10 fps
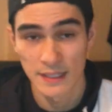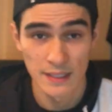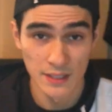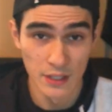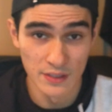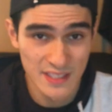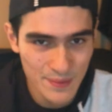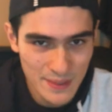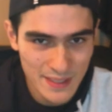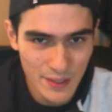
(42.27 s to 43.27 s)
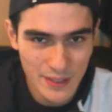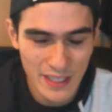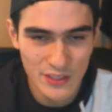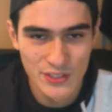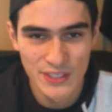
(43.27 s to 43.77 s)
Note, some of the
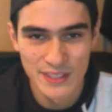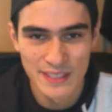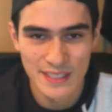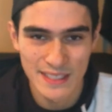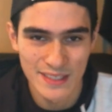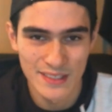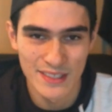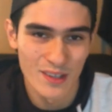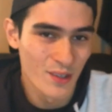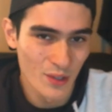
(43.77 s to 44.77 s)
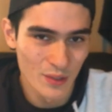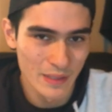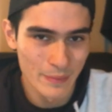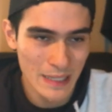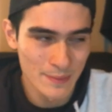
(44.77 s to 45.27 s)
locations aren't on the
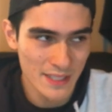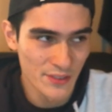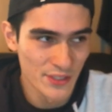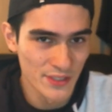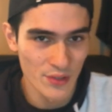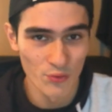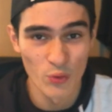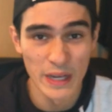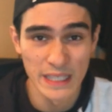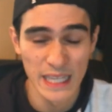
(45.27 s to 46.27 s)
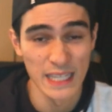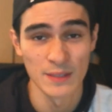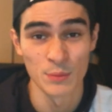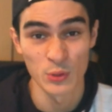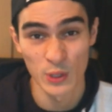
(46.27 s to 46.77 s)
map, such as the Ring
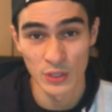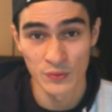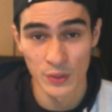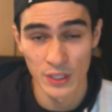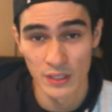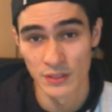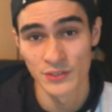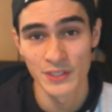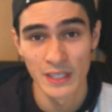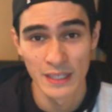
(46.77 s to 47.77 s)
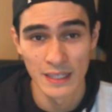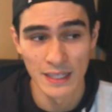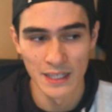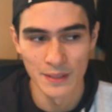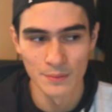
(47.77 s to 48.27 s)
and Mirage Voyage.
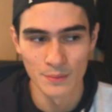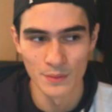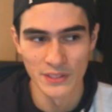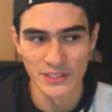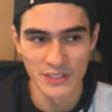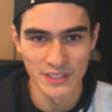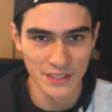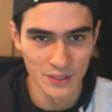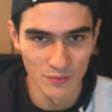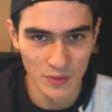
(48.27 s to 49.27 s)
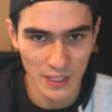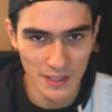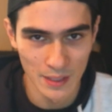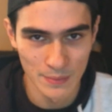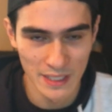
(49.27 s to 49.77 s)
This is because I couldn't find
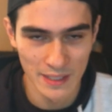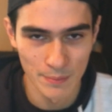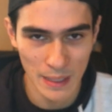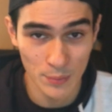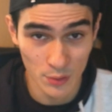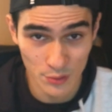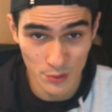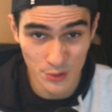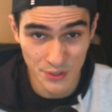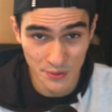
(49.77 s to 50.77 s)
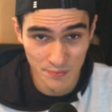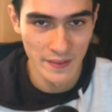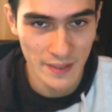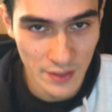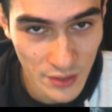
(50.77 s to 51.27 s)
an updated map on Google.
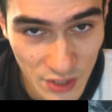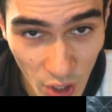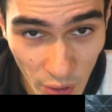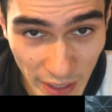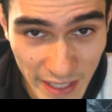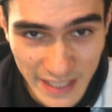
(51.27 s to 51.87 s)
Sorry.